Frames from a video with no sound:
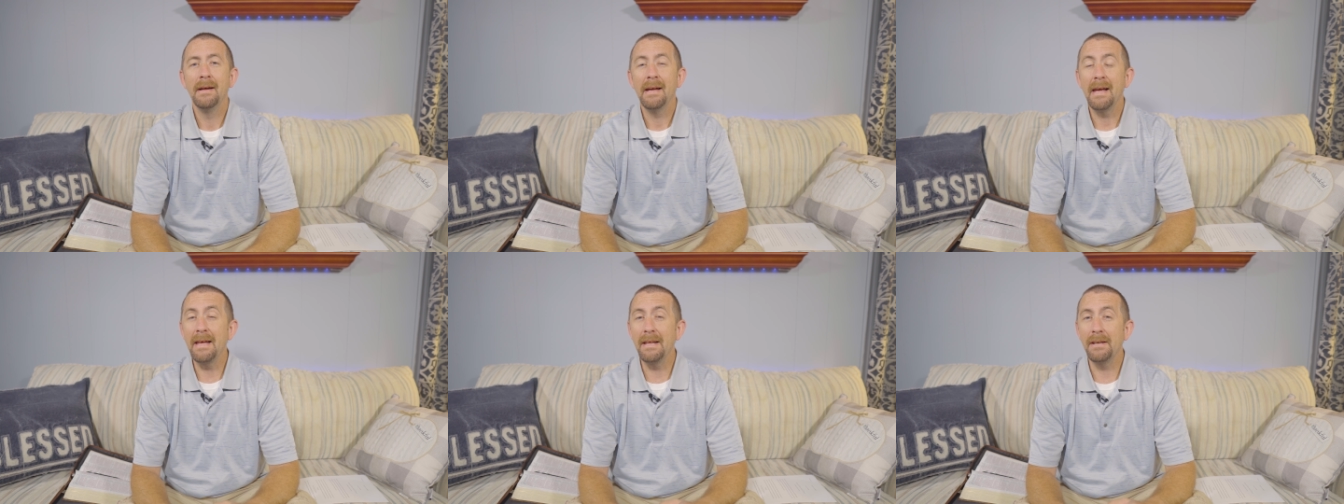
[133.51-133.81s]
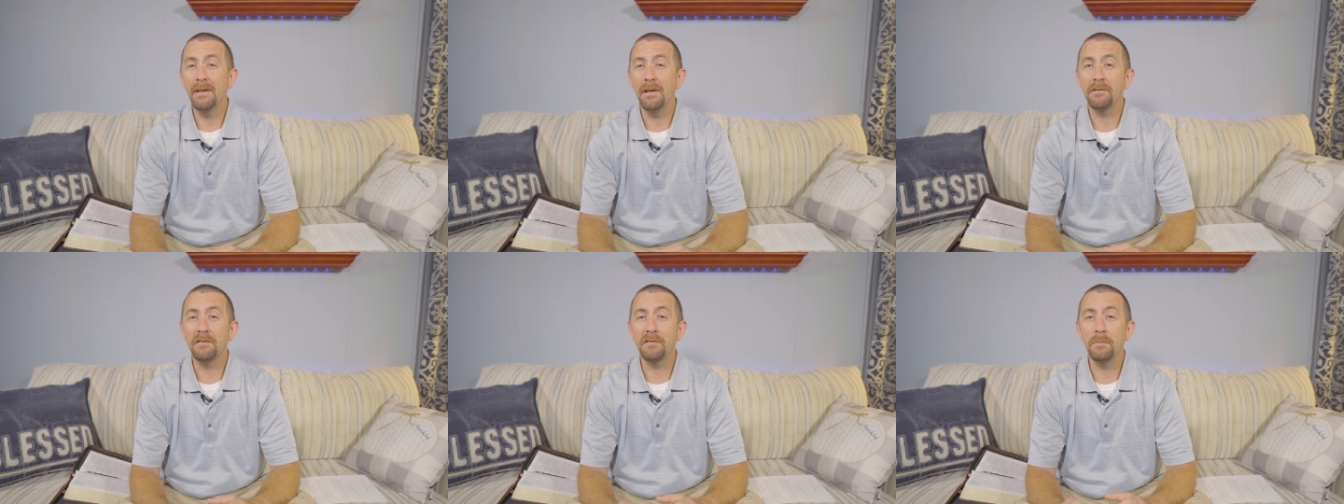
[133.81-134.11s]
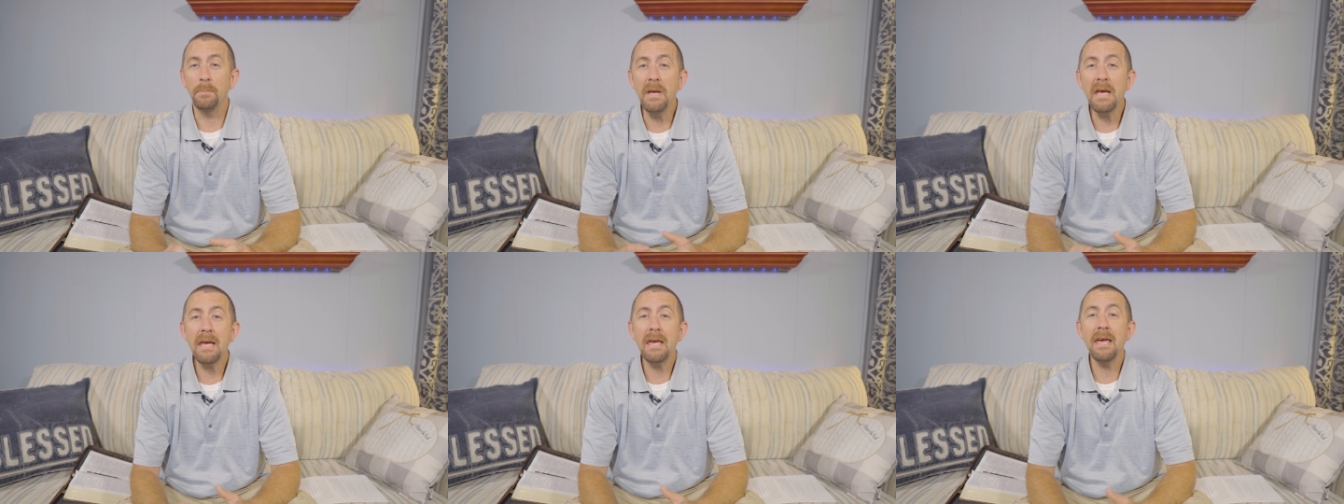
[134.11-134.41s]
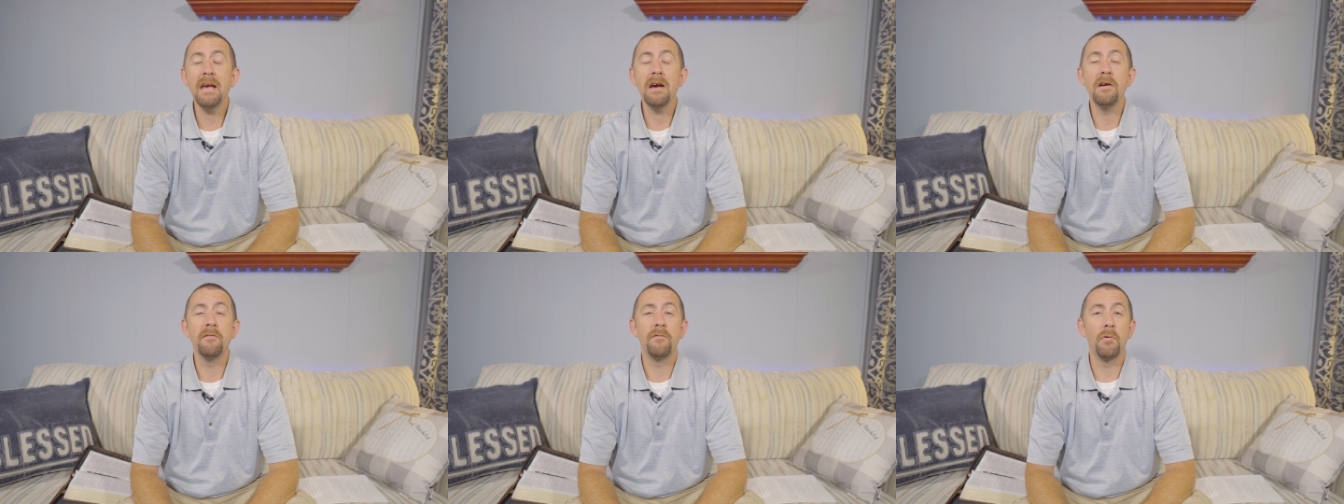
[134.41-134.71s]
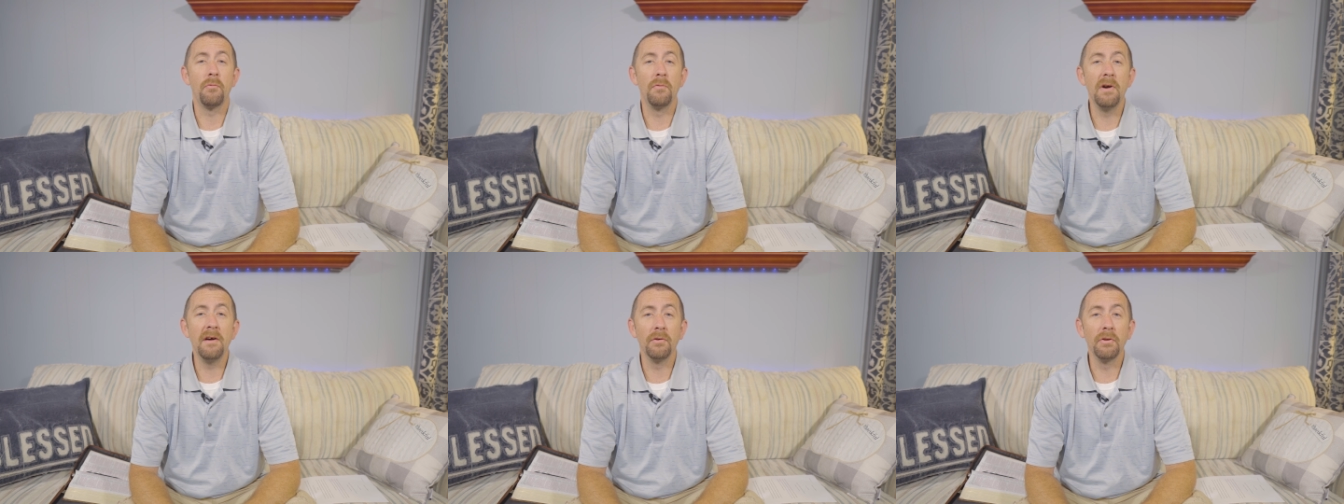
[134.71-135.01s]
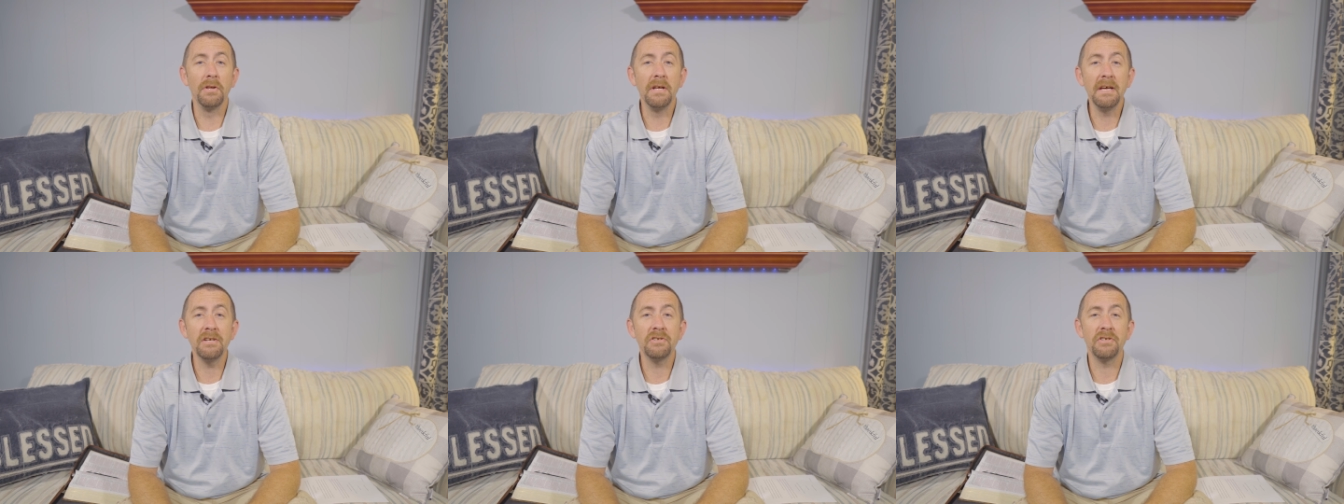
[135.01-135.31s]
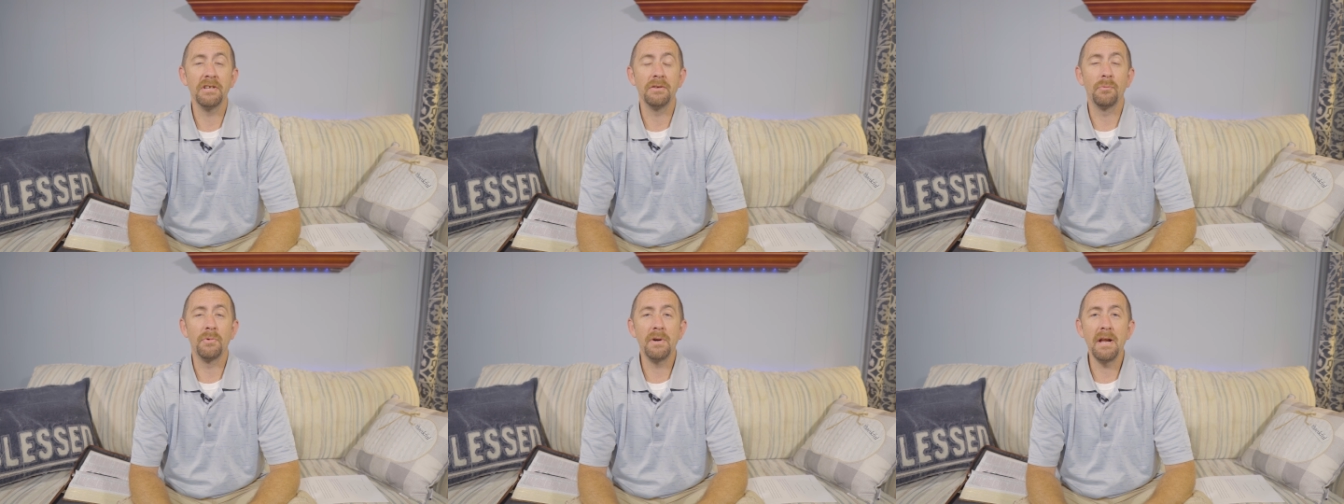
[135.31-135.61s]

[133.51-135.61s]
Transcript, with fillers: And speaking of revelation,